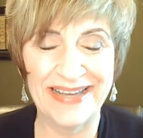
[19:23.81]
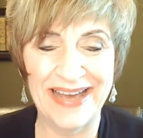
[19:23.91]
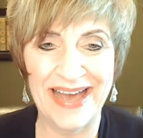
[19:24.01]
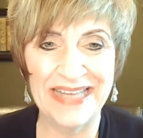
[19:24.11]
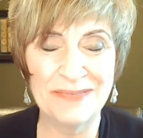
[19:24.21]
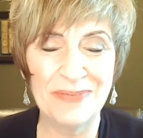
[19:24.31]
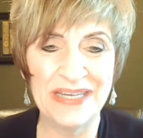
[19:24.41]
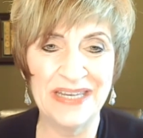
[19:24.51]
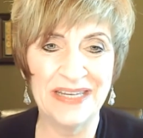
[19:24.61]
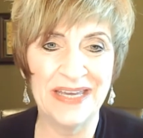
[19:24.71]
as
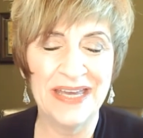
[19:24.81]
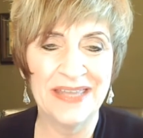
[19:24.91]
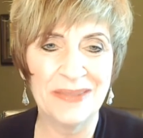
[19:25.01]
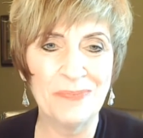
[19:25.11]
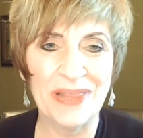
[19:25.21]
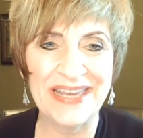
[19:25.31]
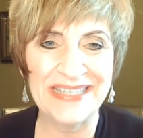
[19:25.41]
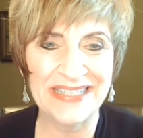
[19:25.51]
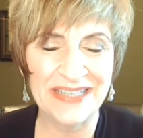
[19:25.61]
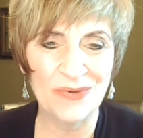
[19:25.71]
being the
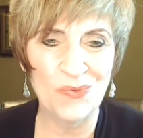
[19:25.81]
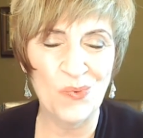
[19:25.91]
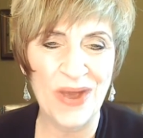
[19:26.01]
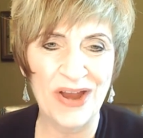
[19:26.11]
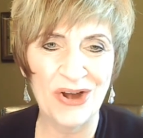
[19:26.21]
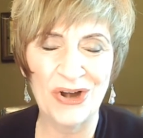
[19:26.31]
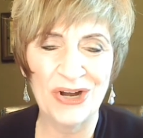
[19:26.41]
place where